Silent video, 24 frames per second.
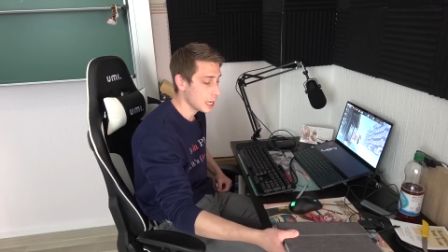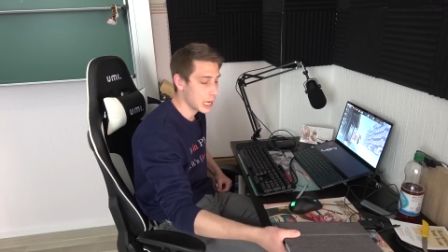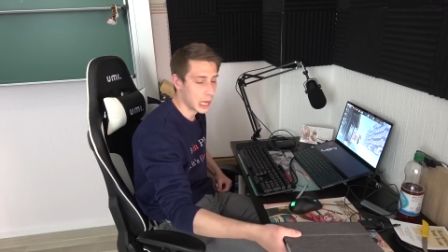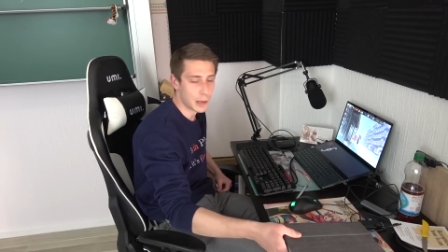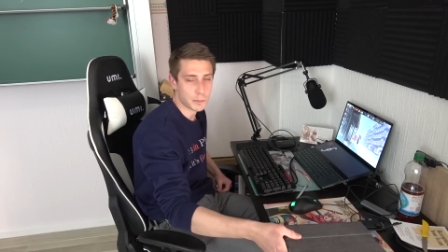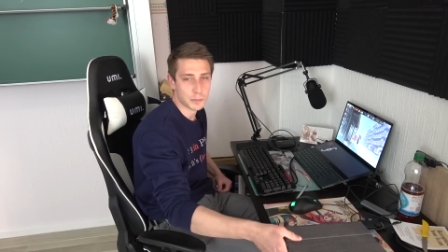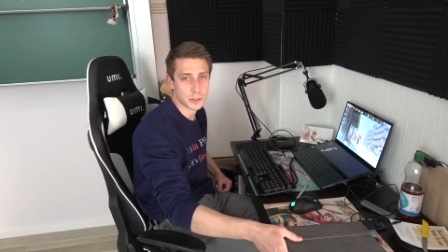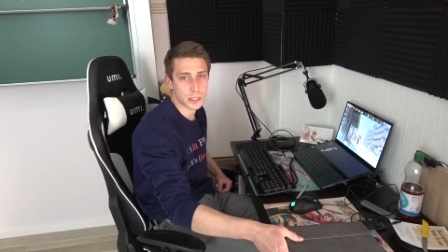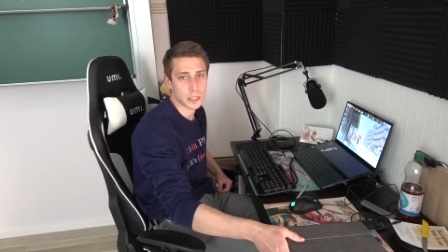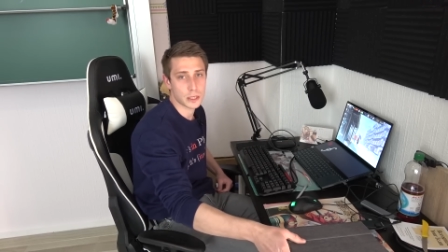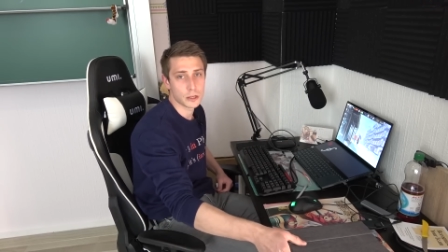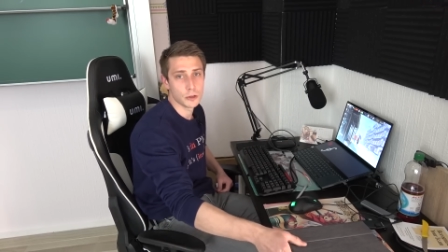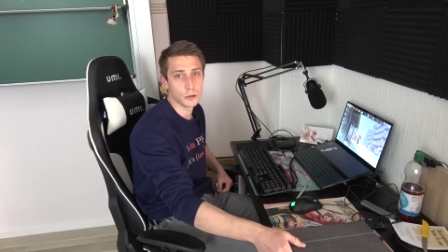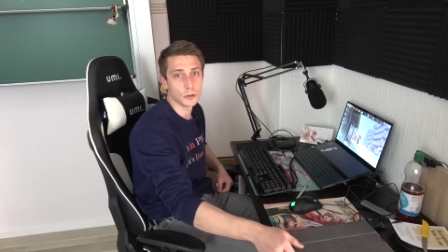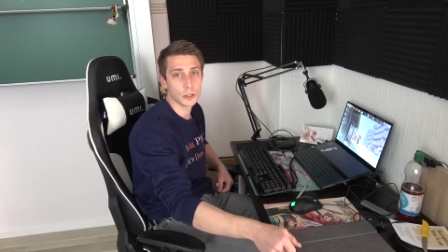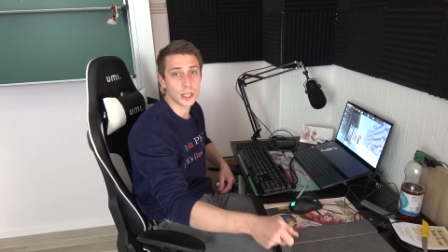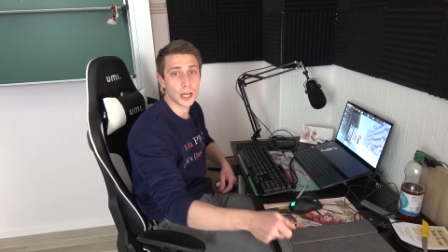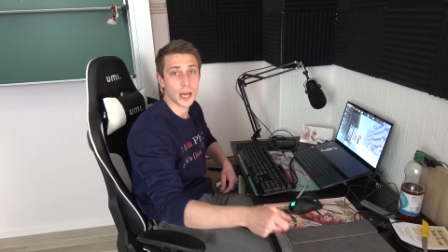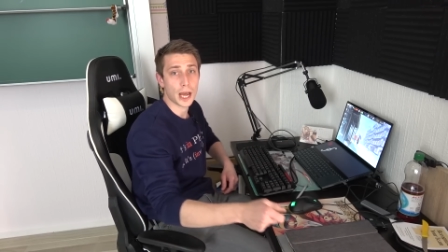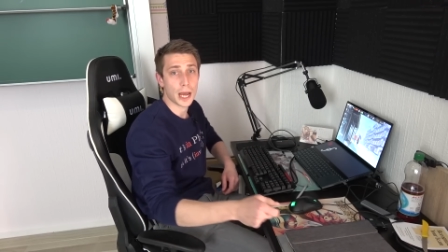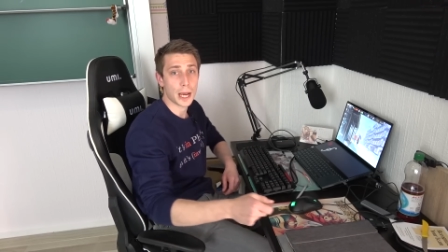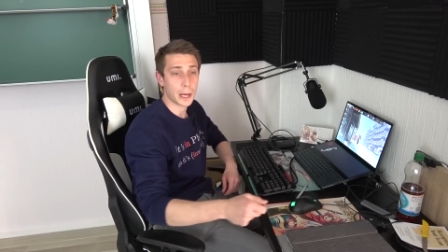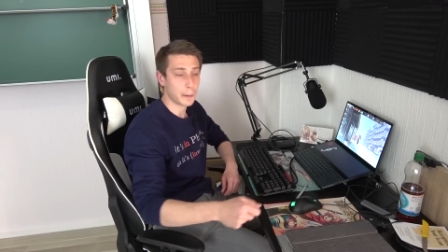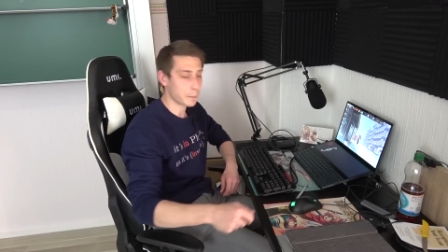absolute
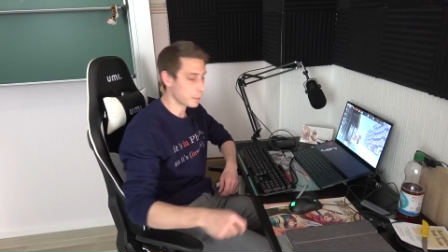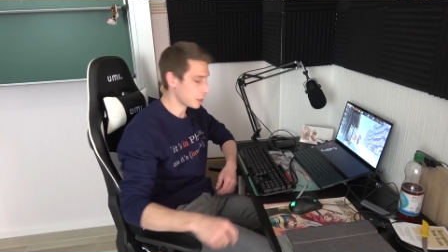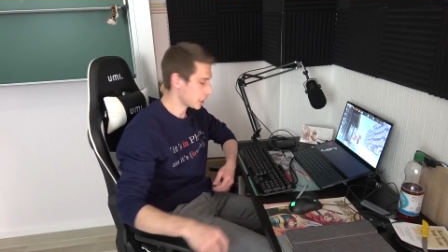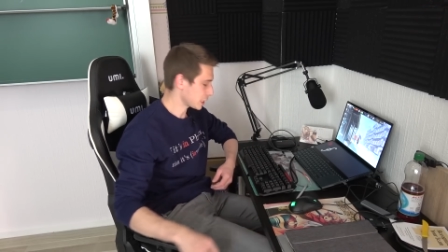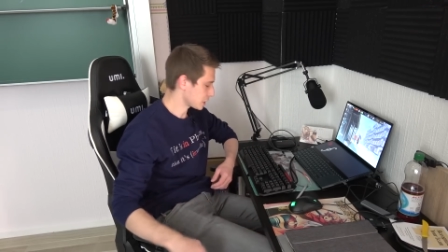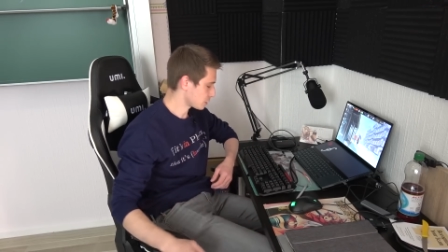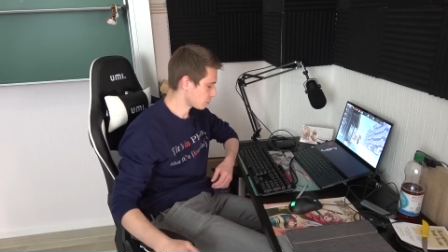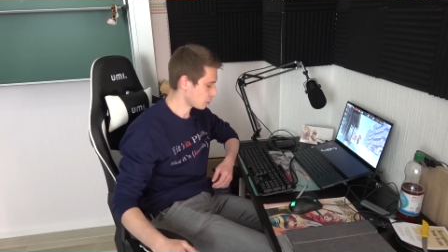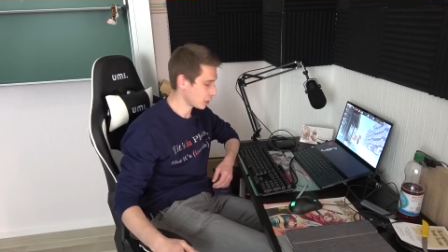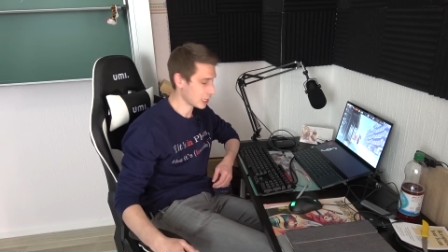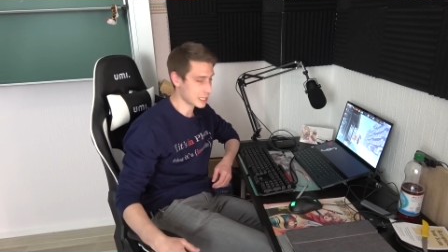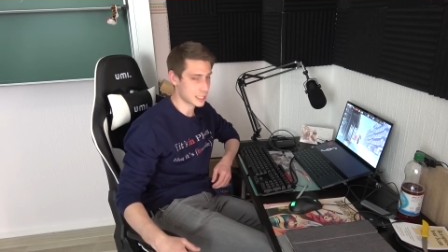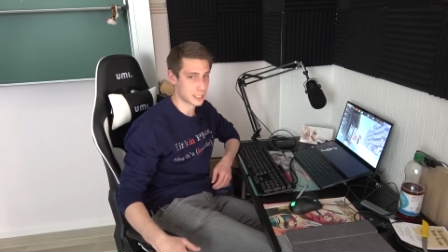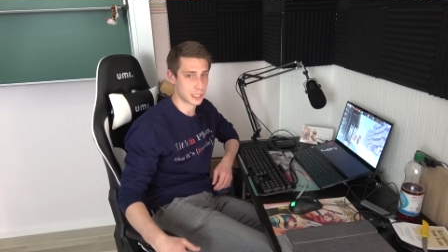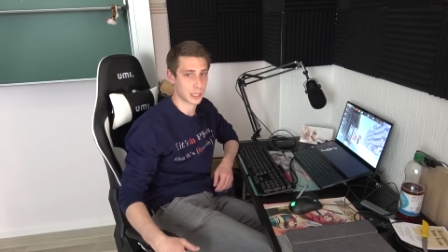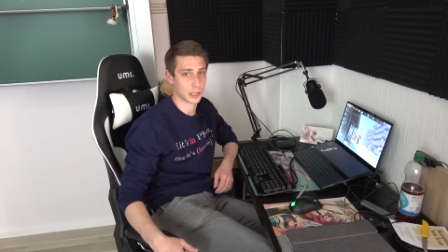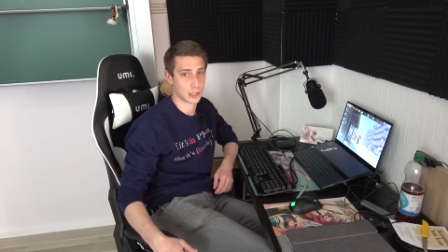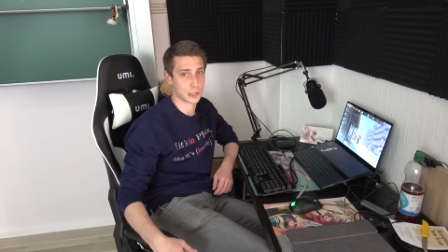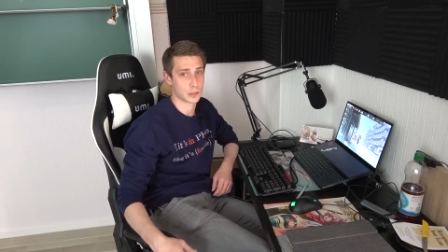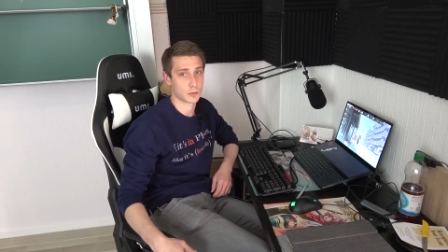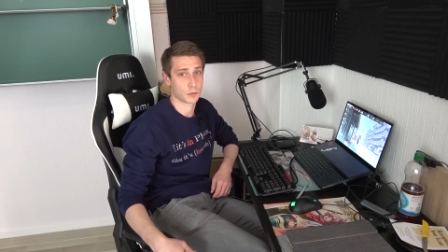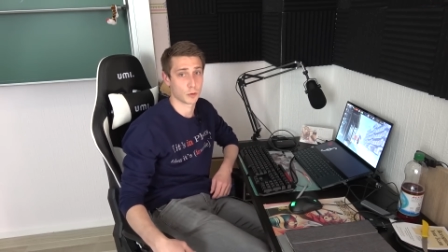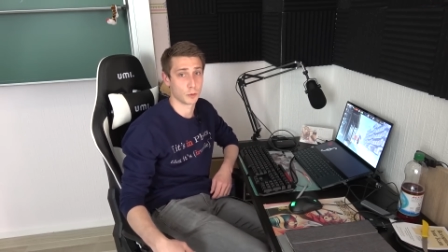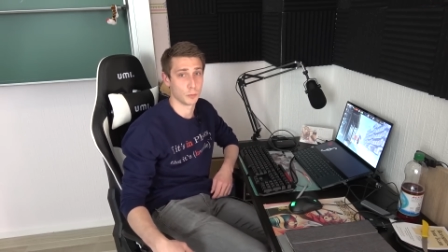A++
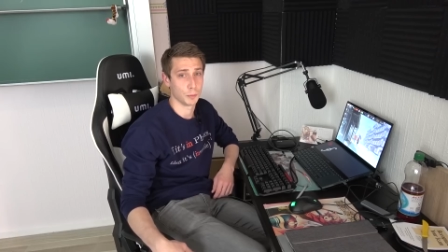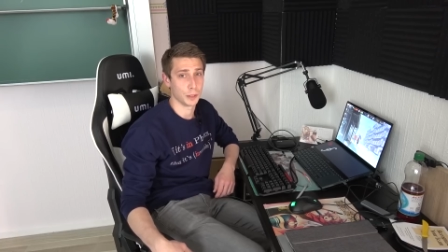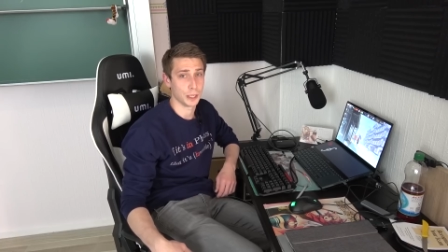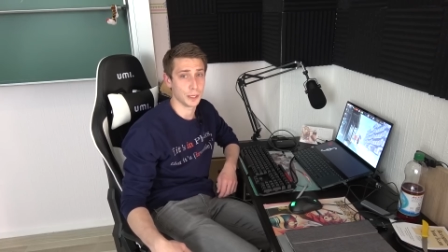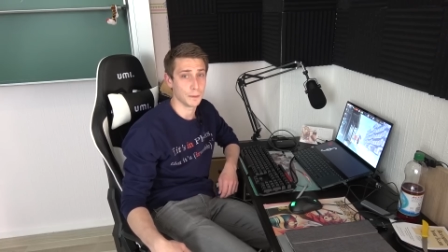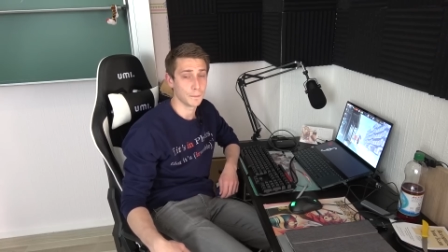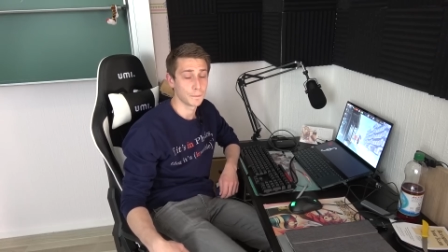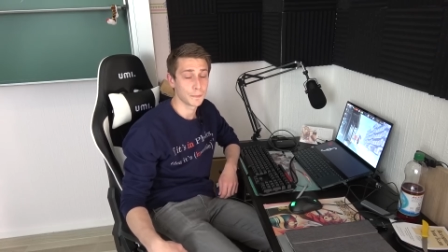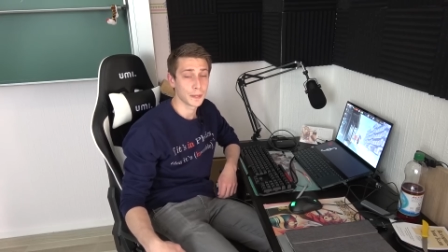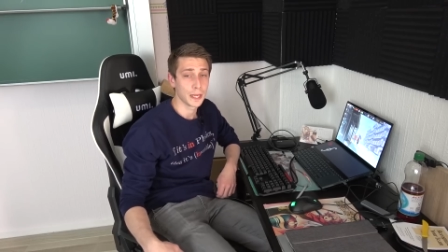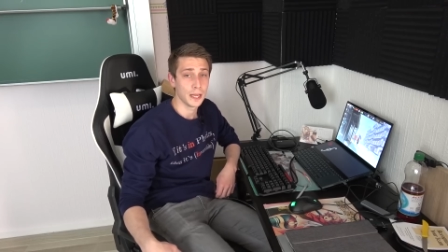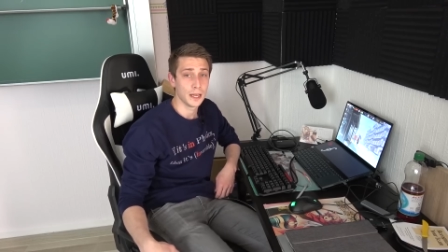class for me.